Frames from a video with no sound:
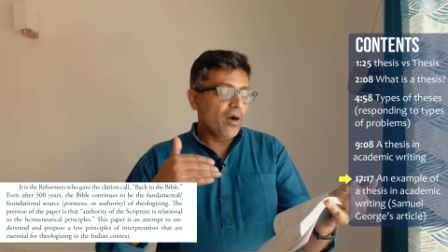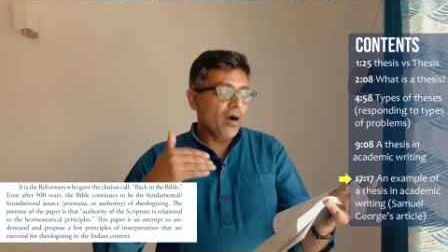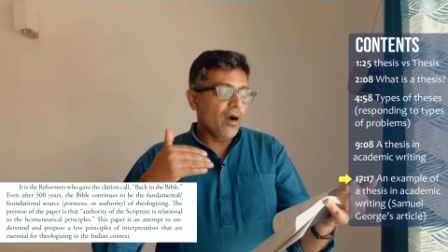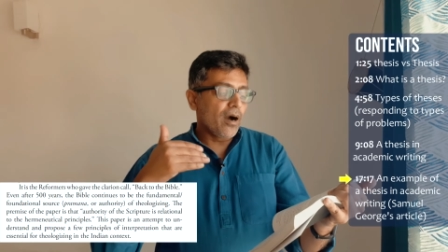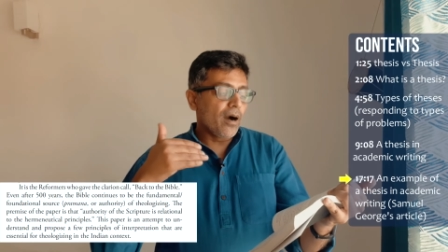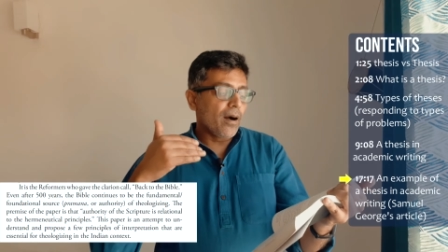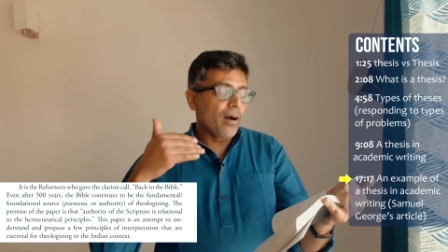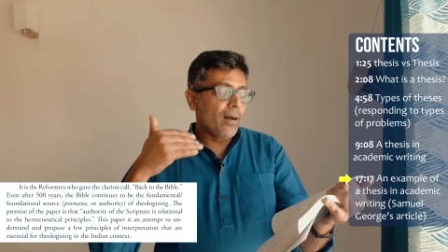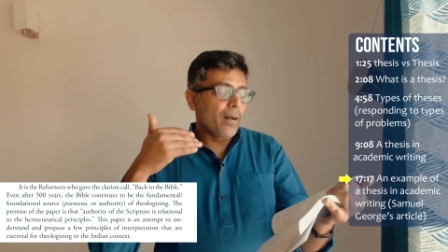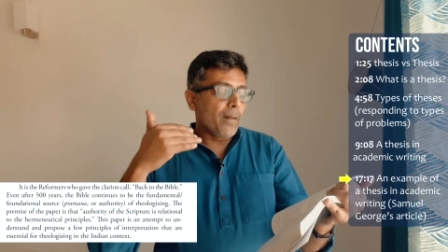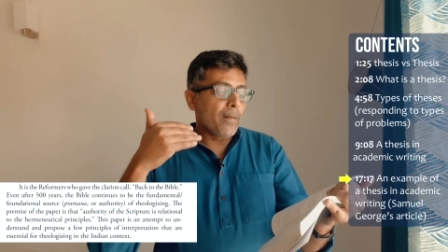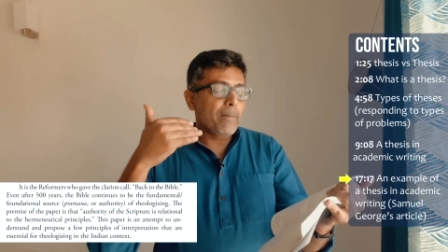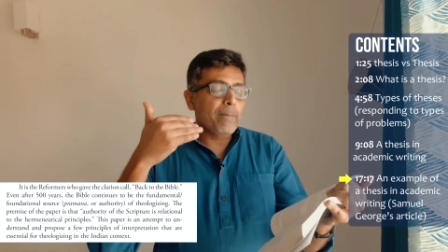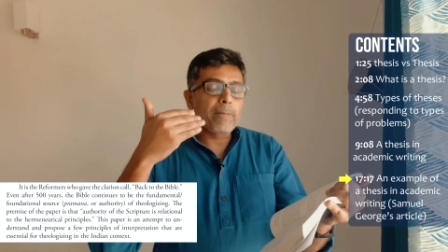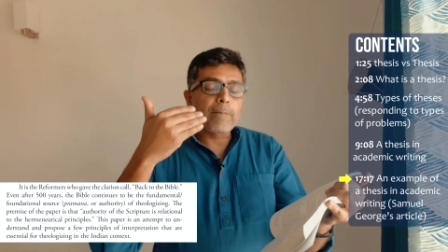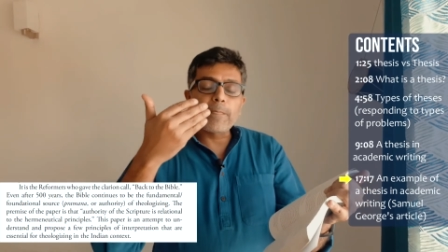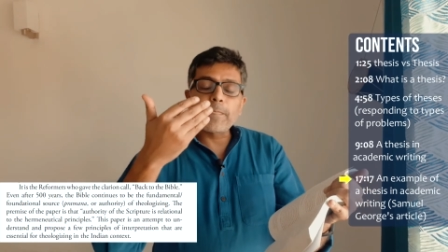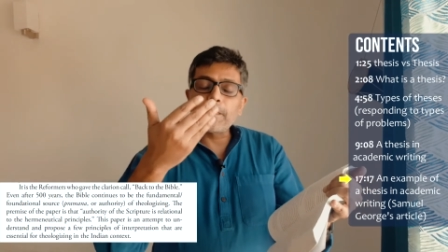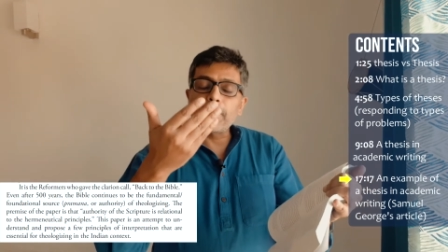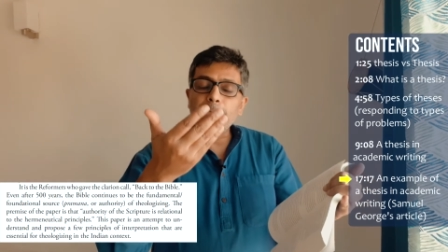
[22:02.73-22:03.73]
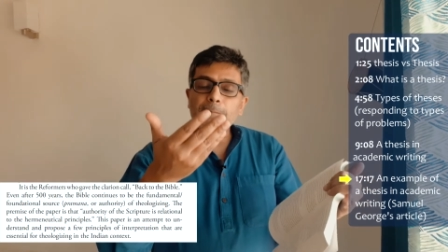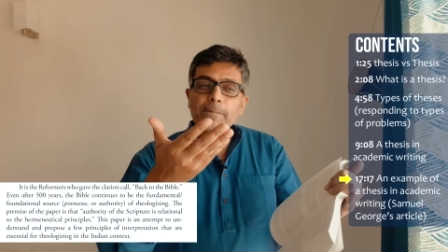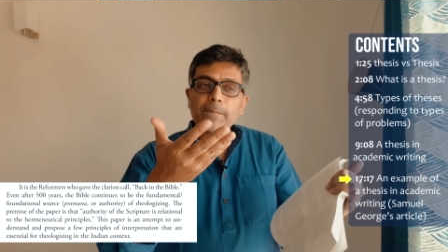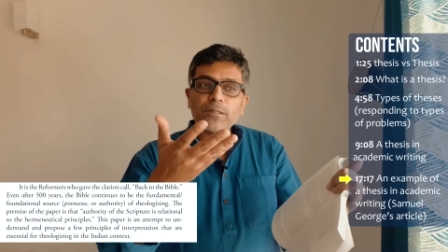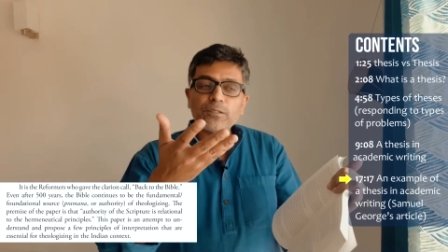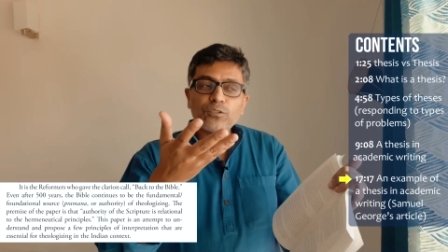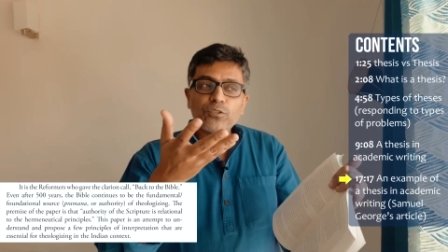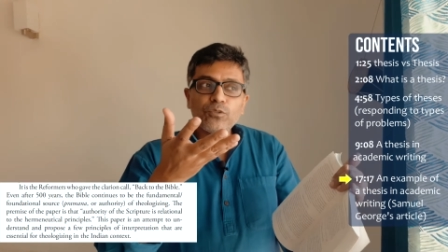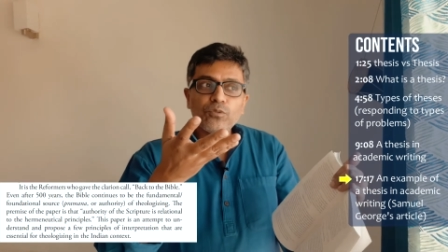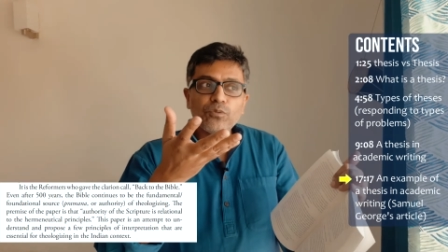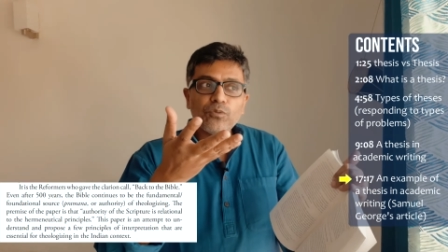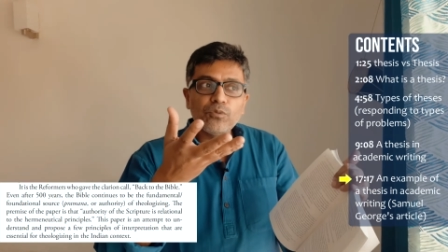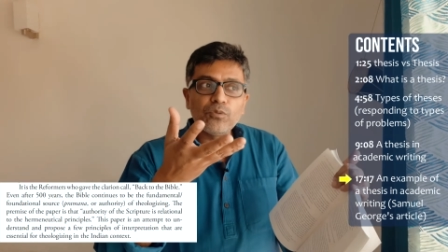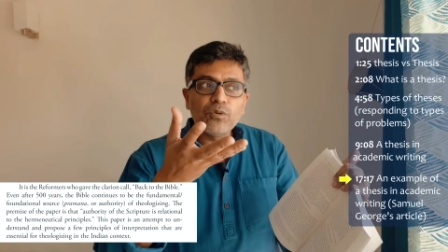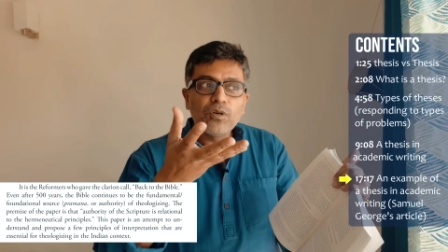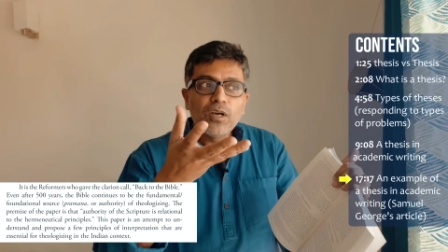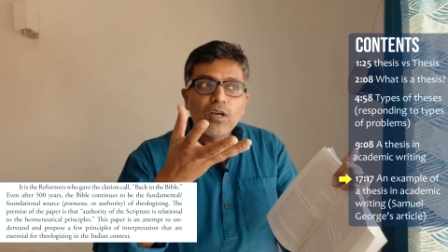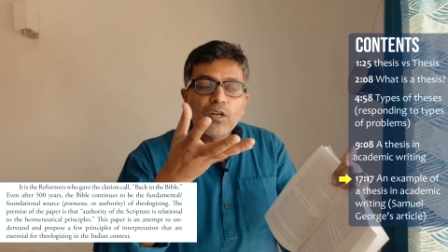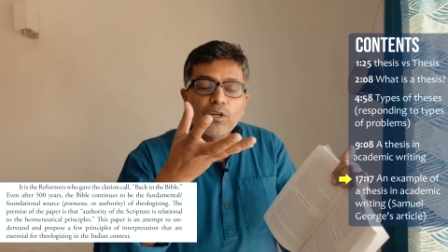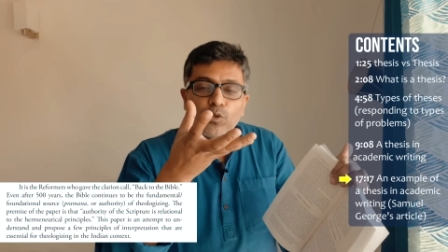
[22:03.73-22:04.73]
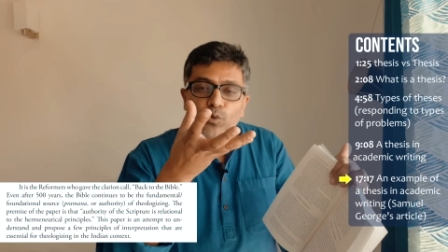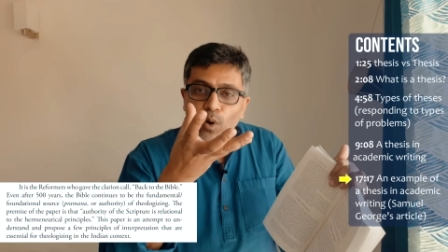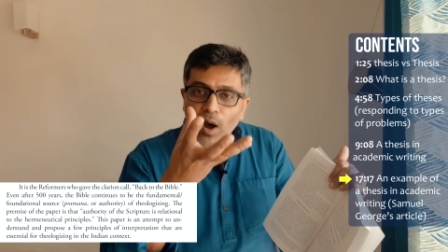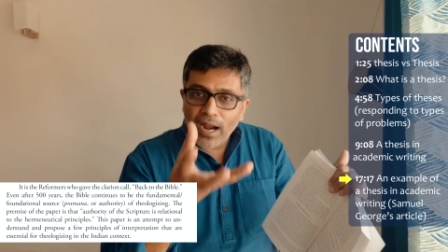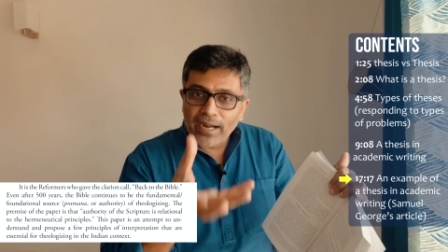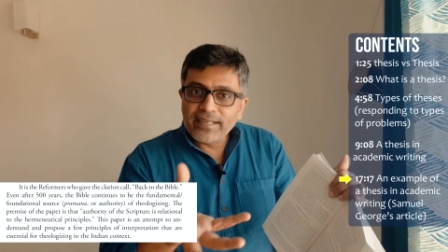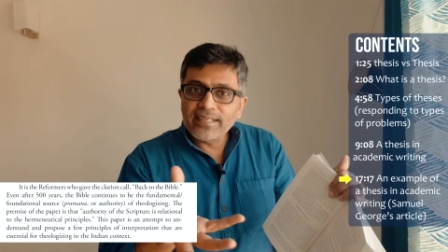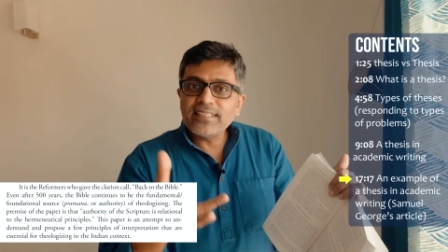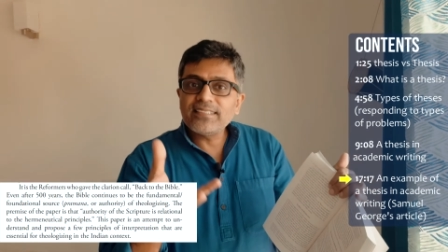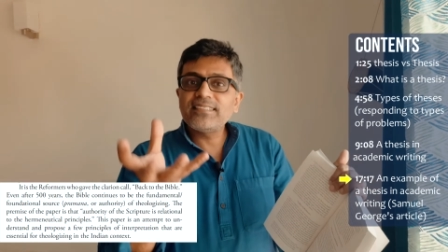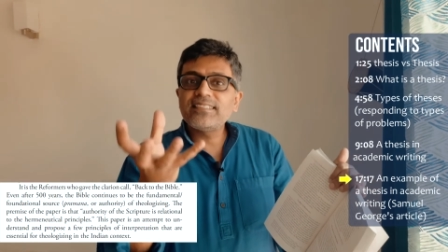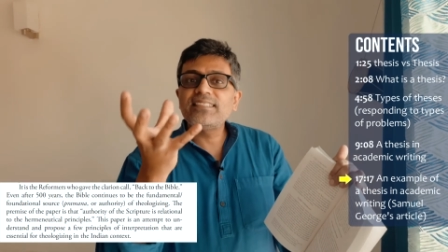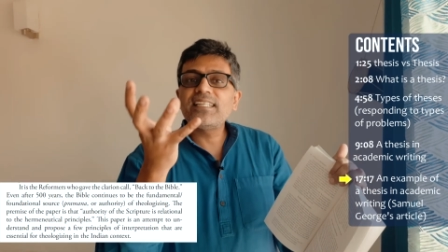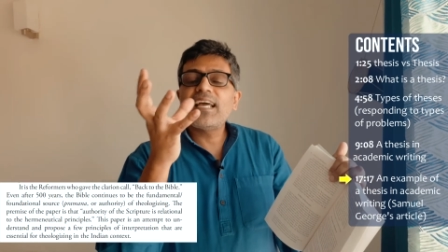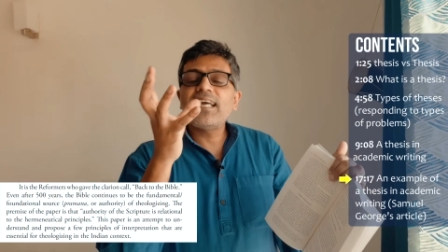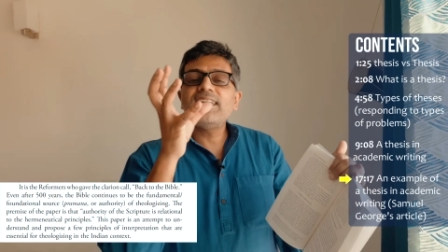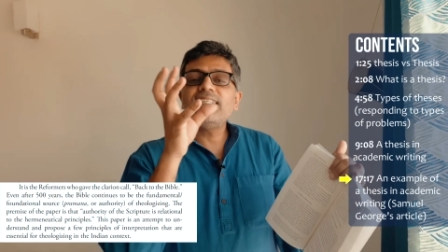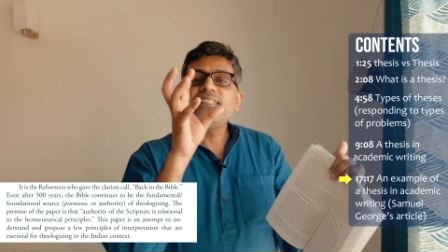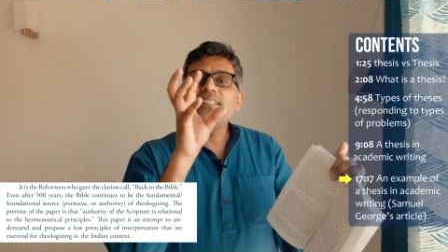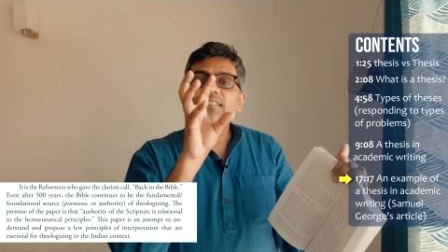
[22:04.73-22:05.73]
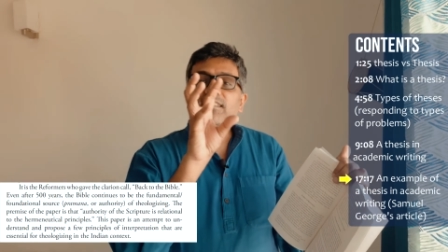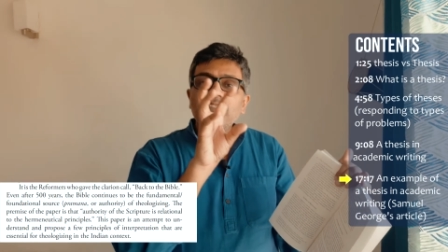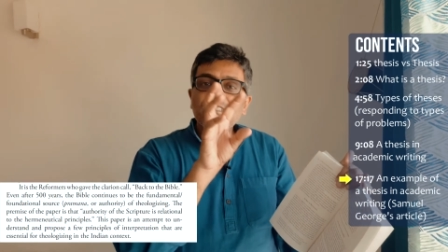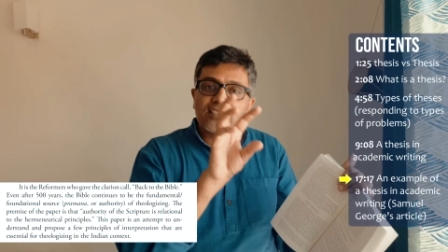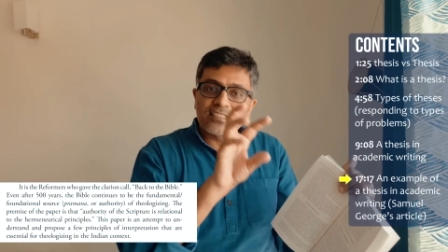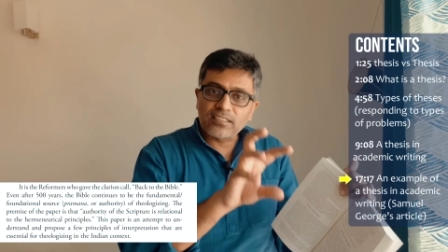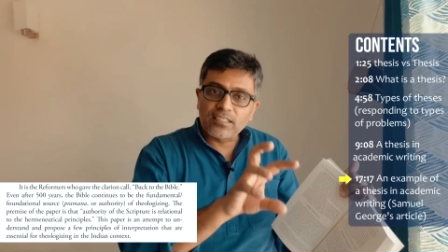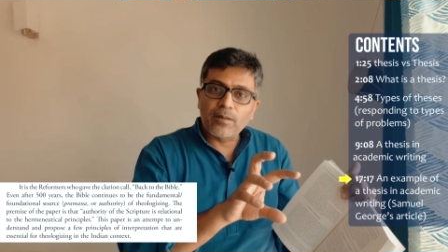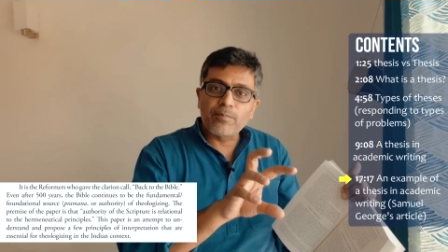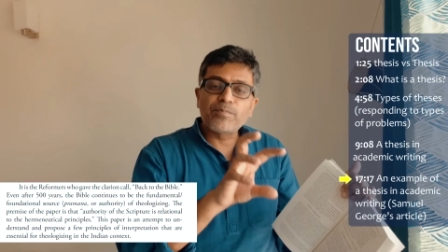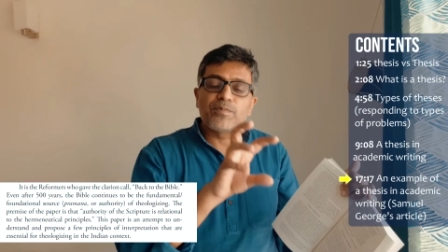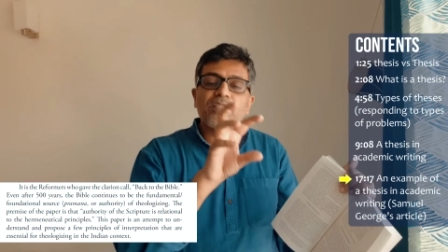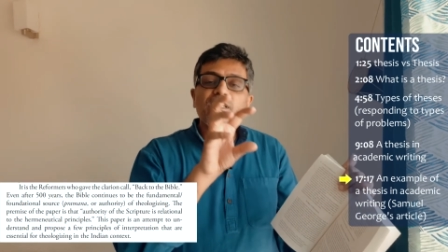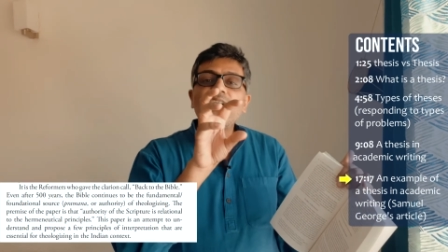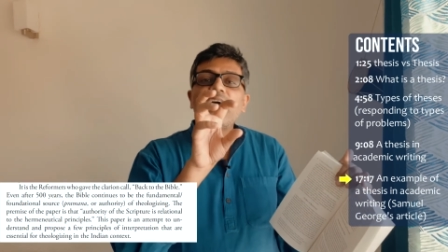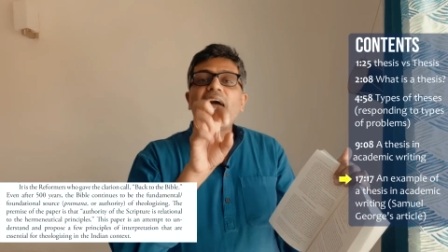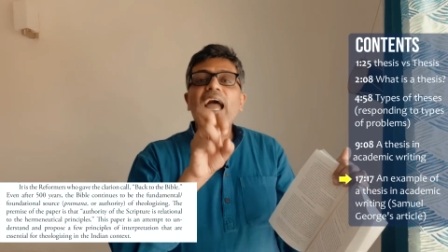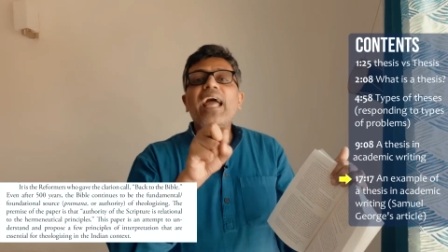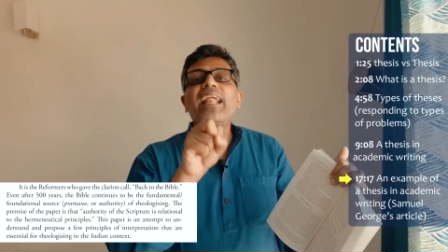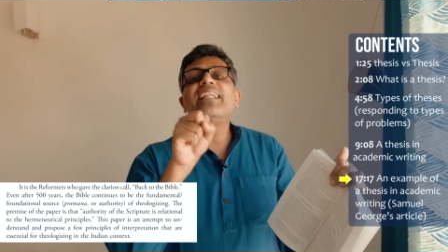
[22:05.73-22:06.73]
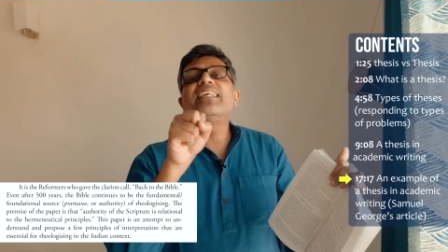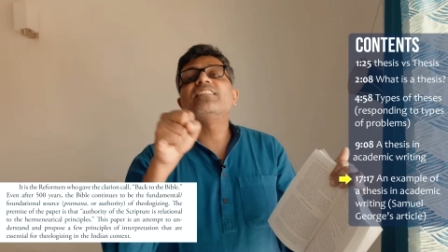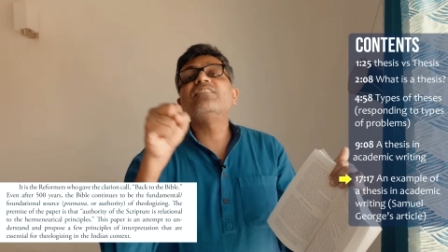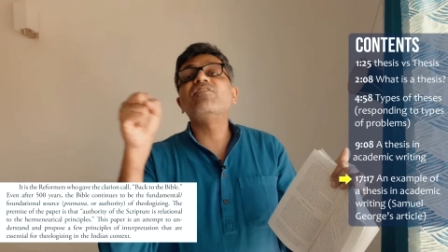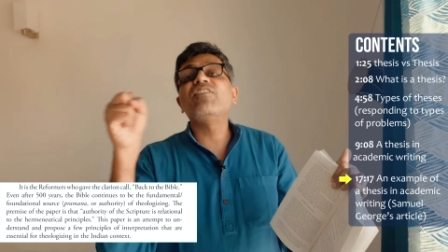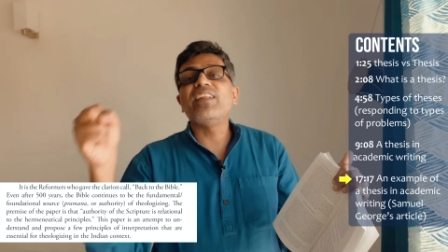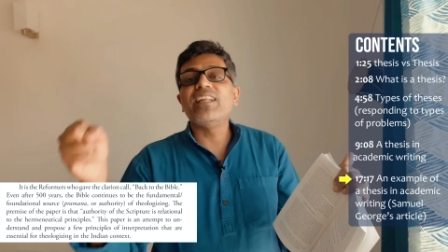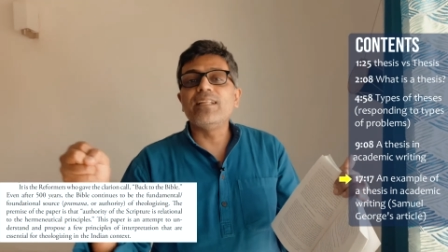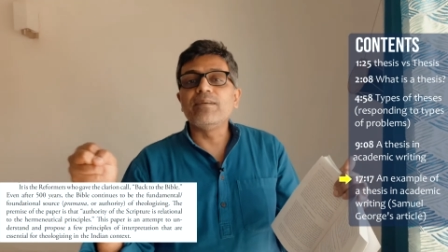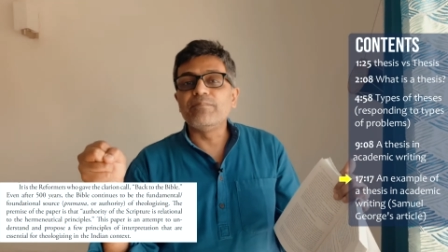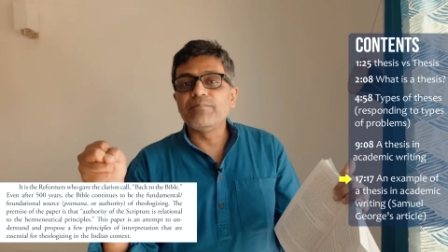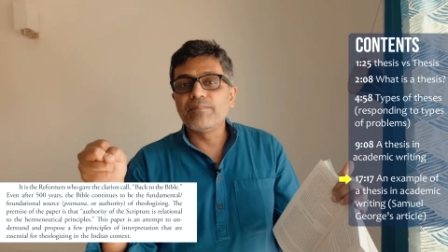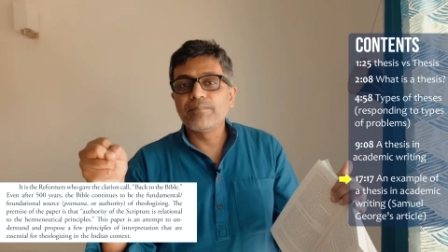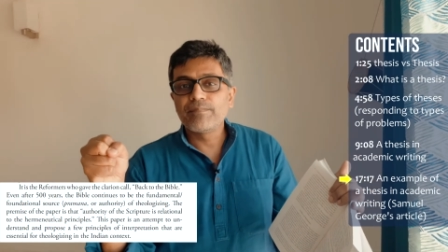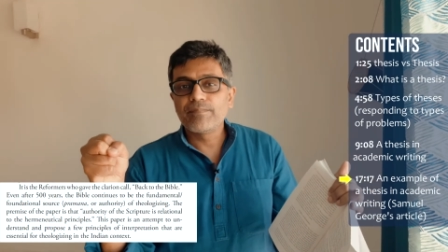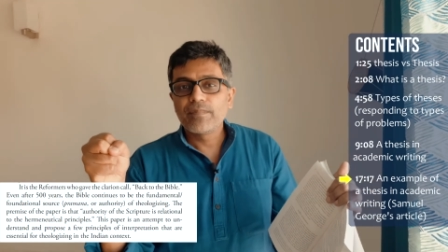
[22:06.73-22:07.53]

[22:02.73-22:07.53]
uh, to, to understand the scripture and its freedom.